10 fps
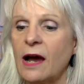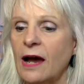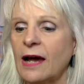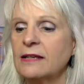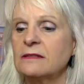
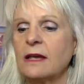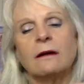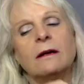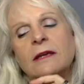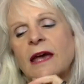I say,
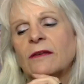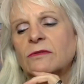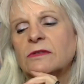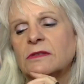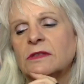oh yeah,
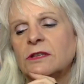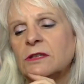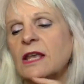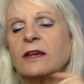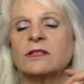
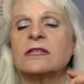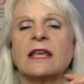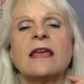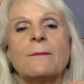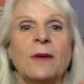they could say
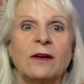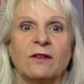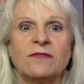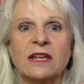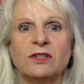that better
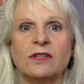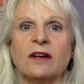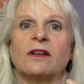if they do that.